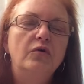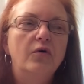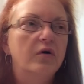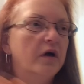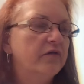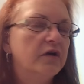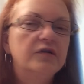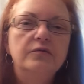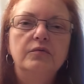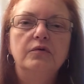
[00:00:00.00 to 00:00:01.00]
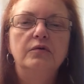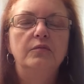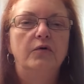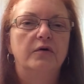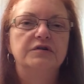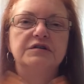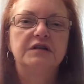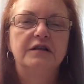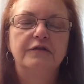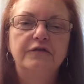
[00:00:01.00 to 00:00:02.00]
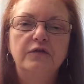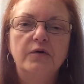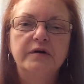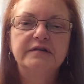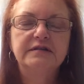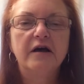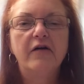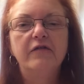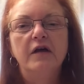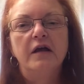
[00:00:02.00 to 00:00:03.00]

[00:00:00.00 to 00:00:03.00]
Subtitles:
or every other room or just on the floor itself.